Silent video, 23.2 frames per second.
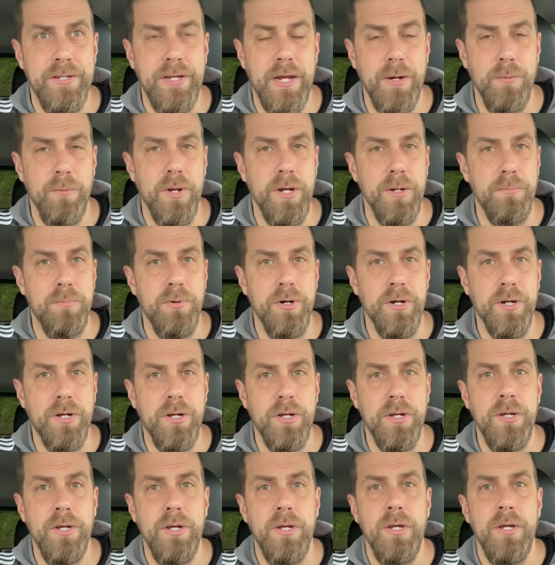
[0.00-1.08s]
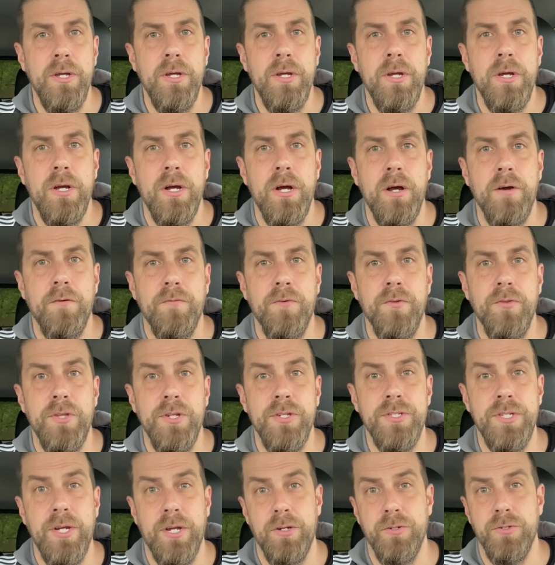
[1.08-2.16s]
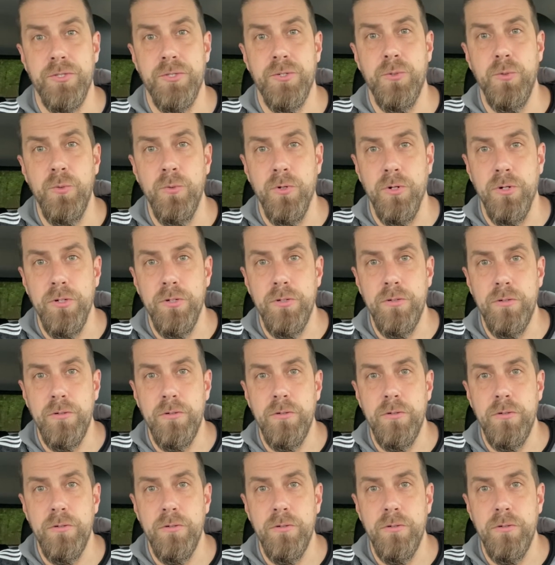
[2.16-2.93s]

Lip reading: I read a book for the entire school.